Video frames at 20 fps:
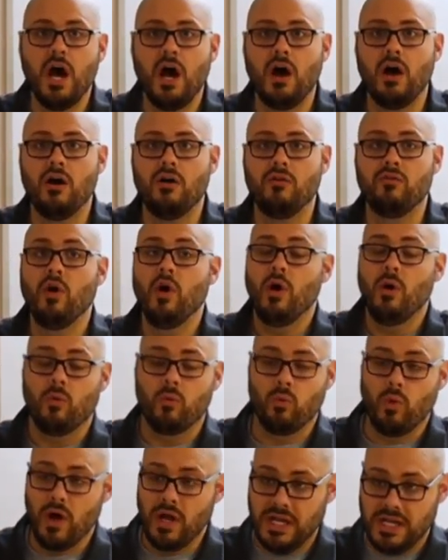of
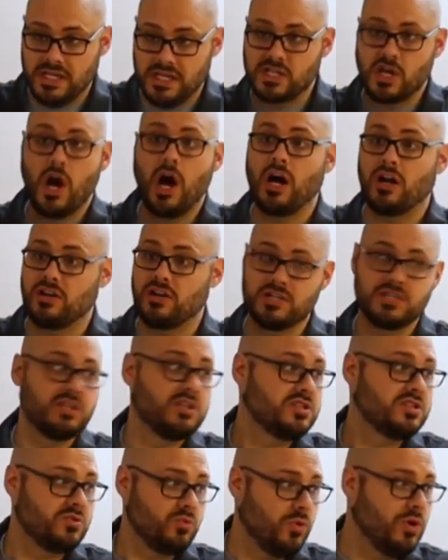what his
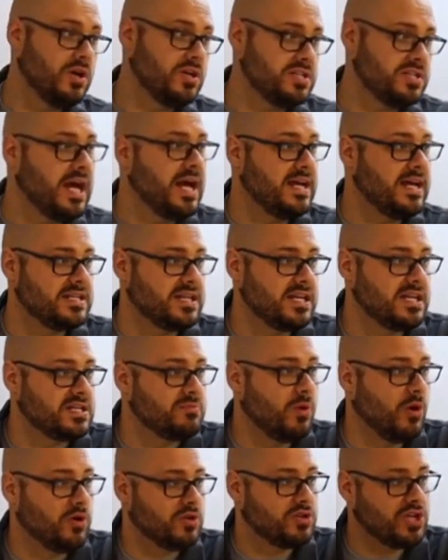cognizance was as a
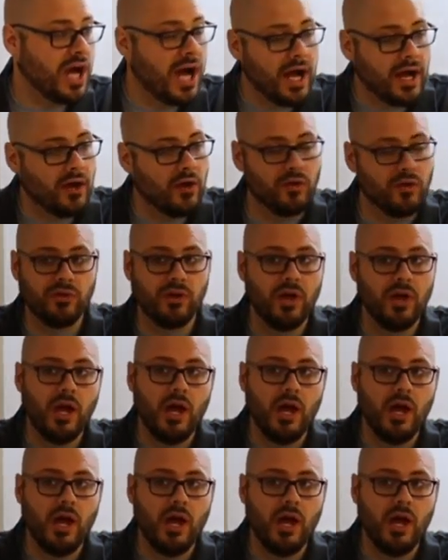small child.